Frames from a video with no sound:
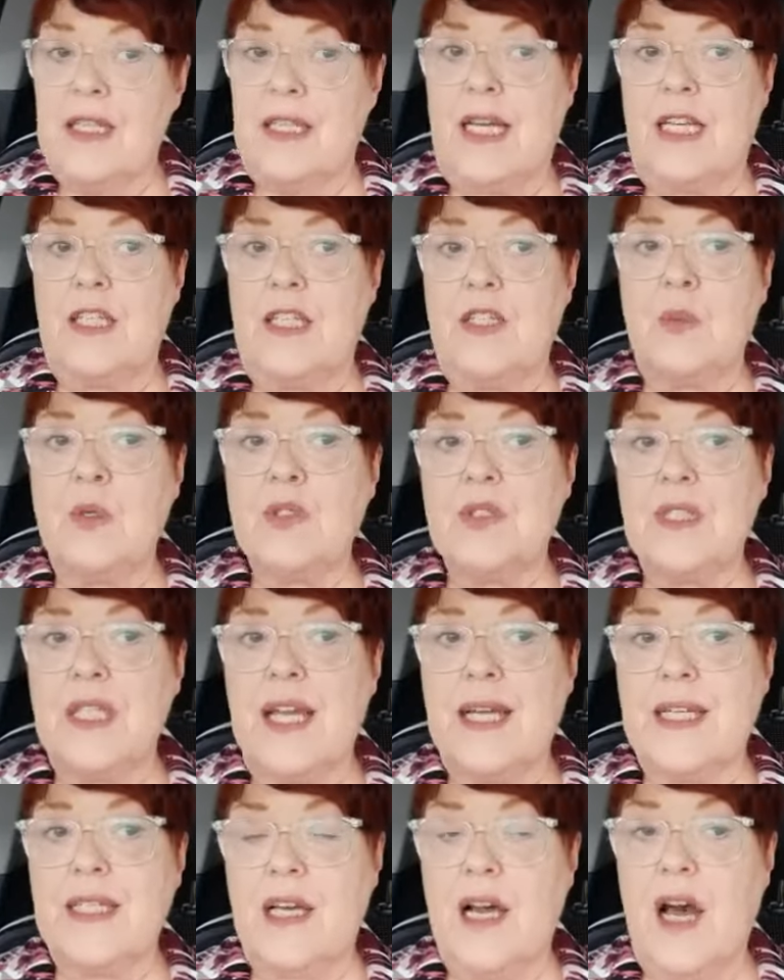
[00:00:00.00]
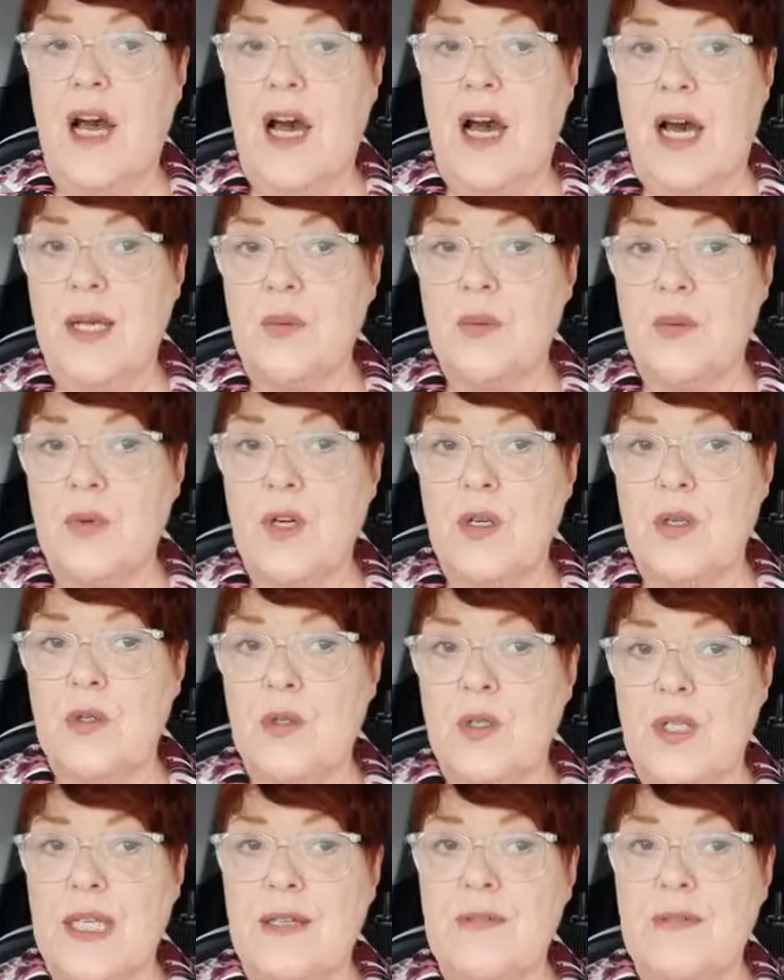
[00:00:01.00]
that you will take the high road,